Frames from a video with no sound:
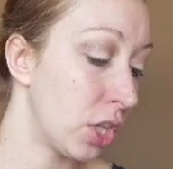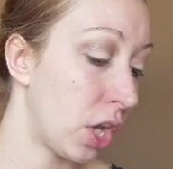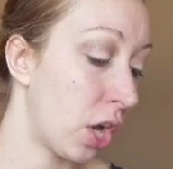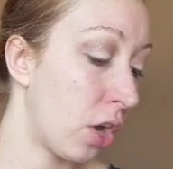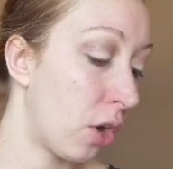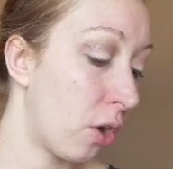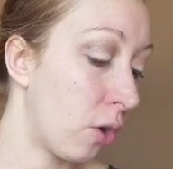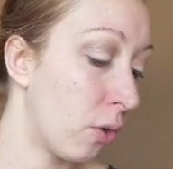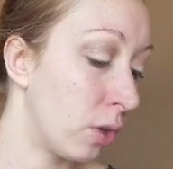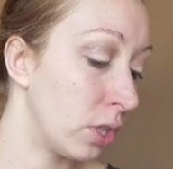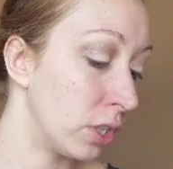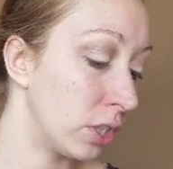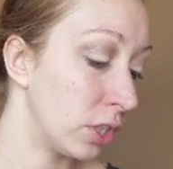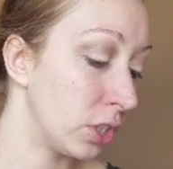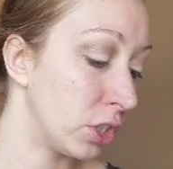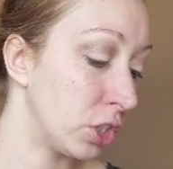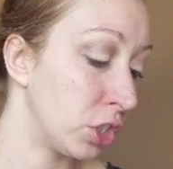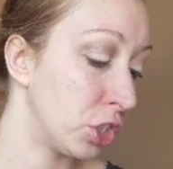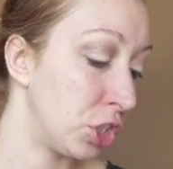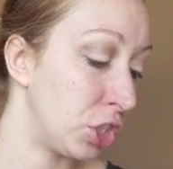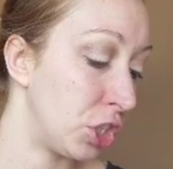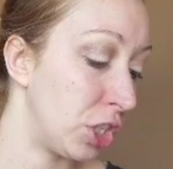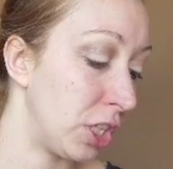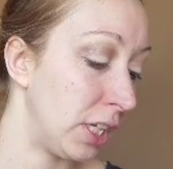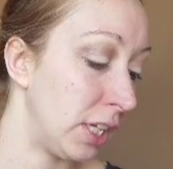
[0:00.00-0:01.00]

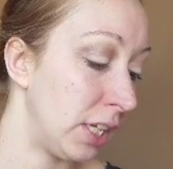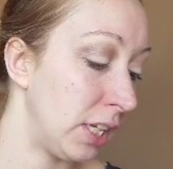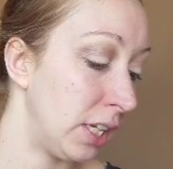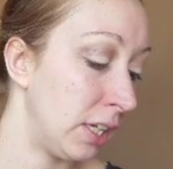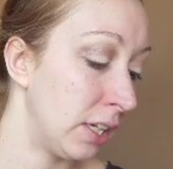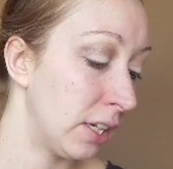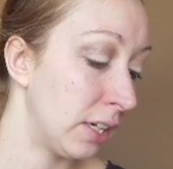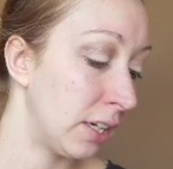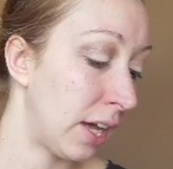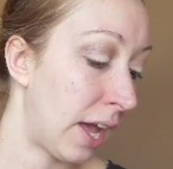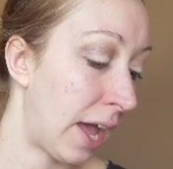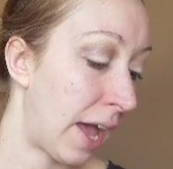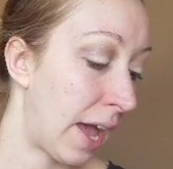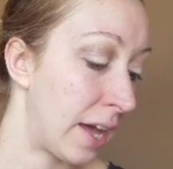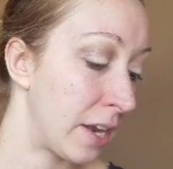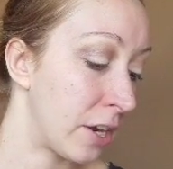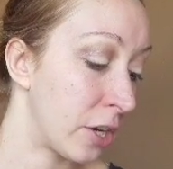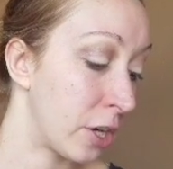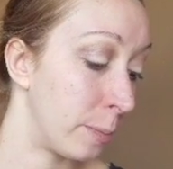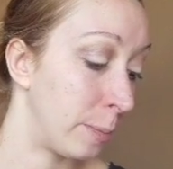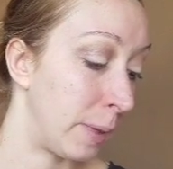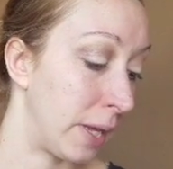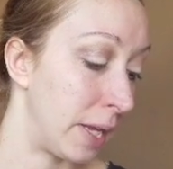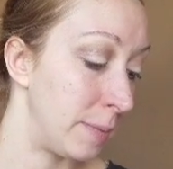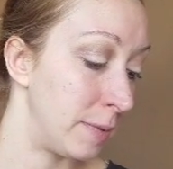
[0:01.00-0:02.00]
So she
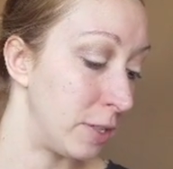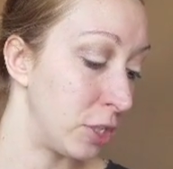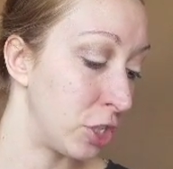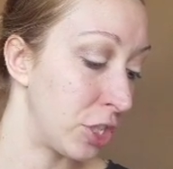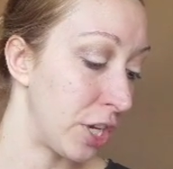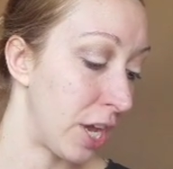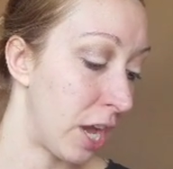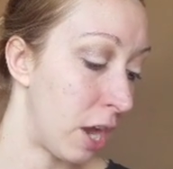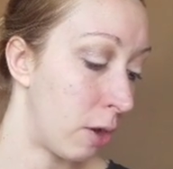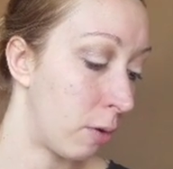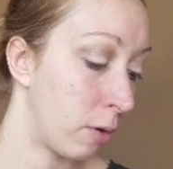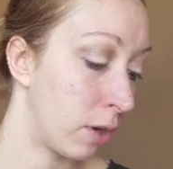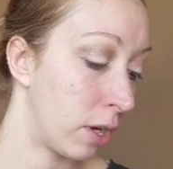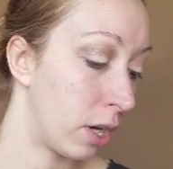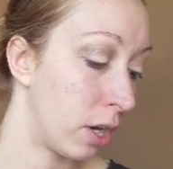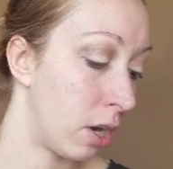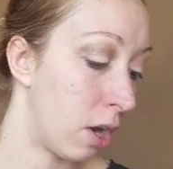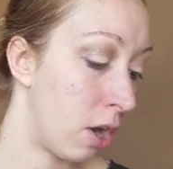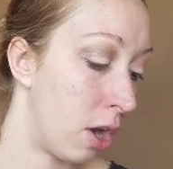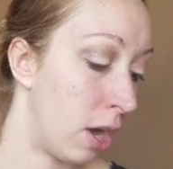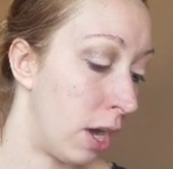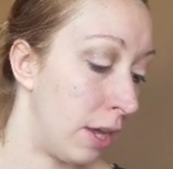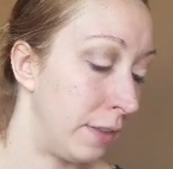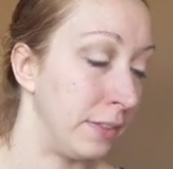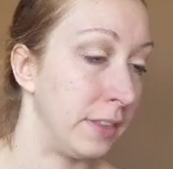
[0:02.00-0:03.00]
had her baby
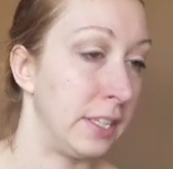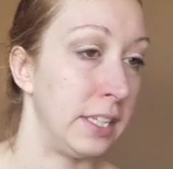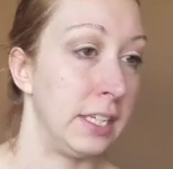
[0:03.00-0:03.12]
shower